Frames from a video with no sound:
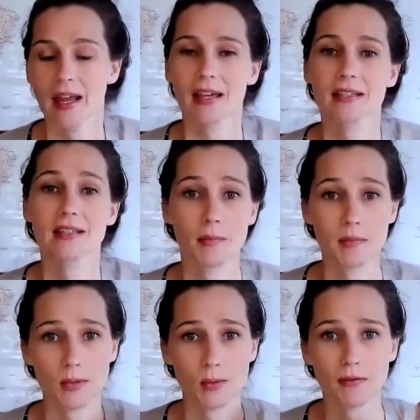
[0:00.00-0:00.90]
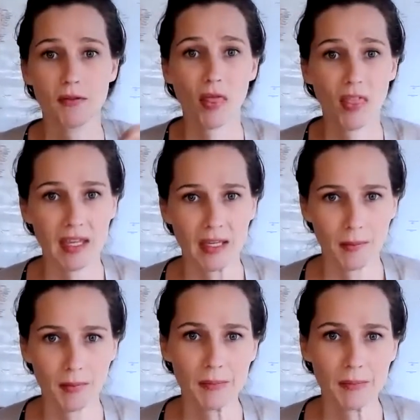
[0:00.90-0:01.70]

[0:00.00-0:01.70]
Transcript: as some sort of theme,